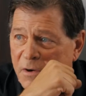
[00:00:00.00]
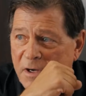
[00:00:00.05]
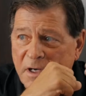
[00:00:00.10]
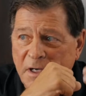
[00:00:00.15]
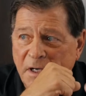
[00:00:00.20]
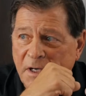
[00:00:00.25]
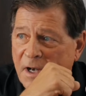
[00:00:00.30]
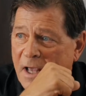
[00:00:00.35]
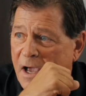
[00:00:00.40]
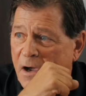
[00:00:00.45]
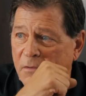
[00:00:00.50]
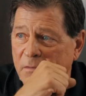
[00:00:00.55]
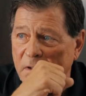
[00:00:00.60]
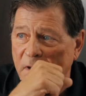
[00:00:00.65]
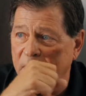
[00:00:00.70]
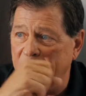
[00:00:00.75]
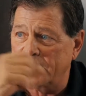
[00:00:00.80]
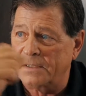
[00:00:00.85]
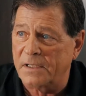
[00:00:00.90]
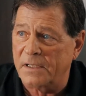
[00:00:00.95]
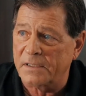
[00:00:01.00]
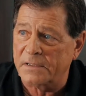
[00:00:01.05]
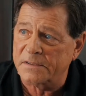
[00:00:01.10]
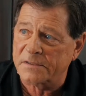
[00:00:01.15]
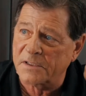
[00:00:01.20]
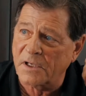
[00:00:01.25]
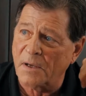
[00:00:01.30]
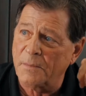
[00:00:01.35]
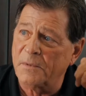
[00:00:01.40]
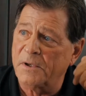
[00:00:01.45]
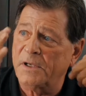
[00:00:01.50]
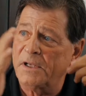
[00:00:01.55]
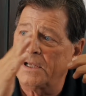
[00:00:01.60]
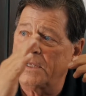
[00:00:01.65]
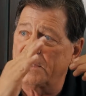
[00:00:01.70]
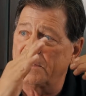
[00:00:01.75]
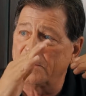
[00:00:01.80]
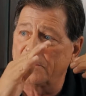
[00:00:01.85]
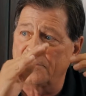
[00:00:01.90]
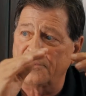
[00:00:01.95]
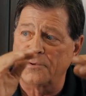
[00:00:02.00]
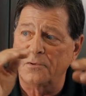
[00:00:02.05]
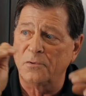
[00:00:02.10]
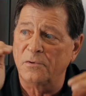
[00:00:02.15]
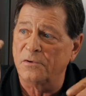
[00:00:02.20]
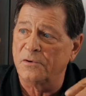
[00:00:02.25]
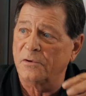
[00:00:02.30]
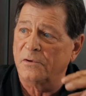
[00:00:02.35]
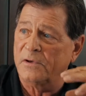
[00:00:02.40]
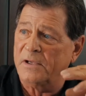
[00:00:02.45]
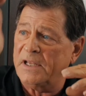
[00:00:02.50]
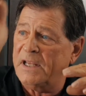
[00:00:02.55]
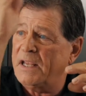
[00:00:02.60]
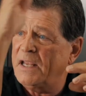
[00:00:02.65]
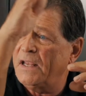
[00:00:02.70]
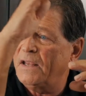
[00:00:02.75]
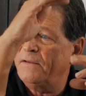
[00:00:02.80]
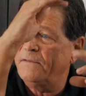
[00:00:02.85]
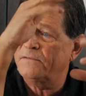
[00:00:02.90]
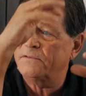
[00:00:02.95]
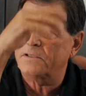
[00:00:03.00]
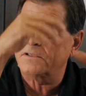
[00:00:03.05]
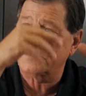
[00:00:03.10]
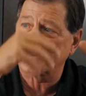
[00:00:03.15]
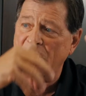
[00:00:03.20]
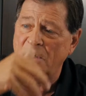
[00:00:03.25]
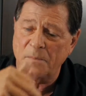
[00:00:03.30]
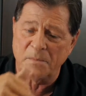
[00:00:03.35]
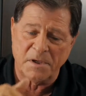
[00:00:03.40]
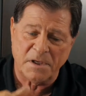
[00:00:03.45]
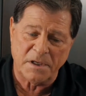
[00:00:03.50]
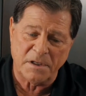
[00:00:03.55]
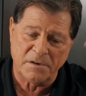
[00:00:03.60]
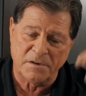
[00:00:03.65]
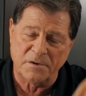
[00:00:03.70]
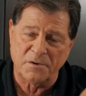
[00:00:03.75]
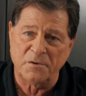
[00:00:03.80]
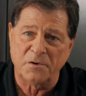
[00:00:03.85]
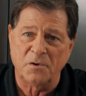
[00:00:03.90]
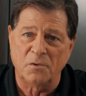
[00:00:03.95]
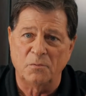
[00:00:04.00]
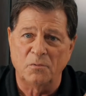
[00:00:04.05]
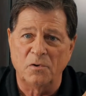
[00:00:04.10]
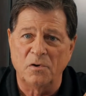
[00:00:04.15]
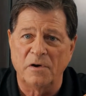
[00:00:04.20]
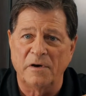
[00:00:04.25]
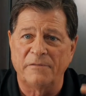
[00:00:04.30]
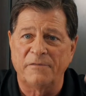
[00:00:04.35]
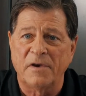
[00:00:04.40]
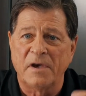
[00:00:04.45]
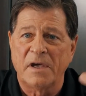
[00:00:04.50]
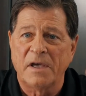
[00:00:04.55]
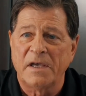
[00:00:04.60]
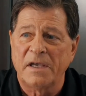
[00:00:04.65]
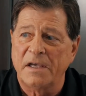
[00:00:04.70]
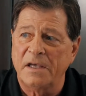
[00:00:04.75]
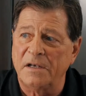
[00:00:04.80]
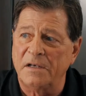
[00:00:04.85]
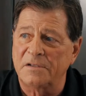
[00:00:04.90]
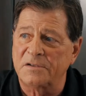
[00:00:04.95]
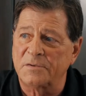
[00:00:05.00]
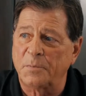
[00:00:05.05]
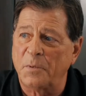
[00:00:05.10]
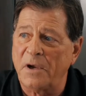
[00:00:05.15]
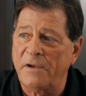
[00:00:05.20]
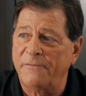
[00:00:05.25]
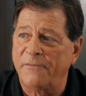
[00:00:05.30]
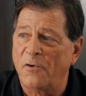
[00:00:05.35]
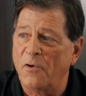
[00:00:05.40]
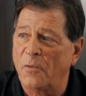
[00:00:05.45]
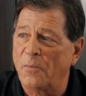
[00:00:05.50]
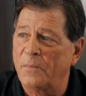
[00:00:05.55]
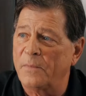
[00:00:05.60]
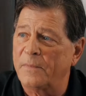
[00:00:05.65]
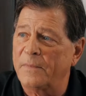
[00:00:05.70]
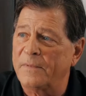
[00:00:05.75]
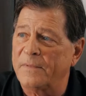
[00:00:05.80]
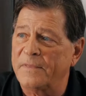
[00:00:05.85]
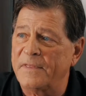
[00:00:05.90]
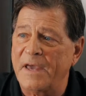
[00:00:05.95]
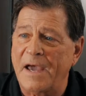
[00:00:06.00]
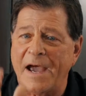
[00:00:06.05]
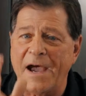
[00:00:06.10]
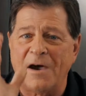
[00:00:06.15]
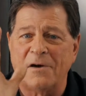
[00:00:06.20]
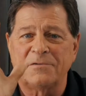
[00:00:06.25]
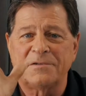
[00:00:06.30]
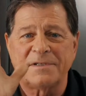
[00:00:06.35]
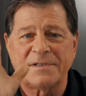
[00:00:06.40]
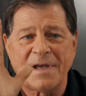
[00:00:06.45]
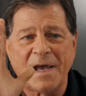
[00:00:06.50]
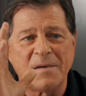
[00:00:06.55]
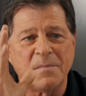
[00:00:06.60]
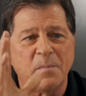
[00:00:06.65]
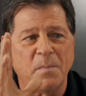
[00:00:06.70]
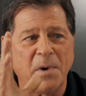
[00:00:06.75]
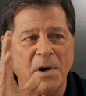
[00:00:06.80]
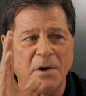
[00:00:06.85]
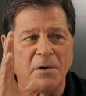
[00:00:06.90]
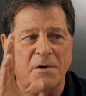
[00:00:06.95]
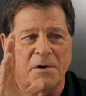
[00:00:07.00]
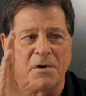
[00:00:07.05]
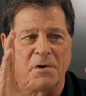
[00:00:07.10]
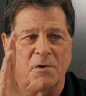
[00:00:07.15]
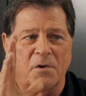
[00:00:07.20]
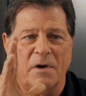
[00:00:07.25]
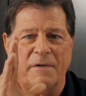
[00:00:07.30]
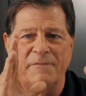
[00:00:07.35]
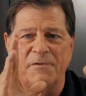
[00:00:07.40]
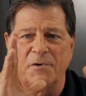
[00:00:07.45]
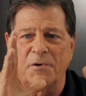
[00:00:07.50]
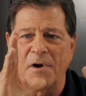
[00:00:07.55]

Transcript: in and out. It's coming in through your eaves, it's coming in through your roof. In a spray foam, the outside barrier of your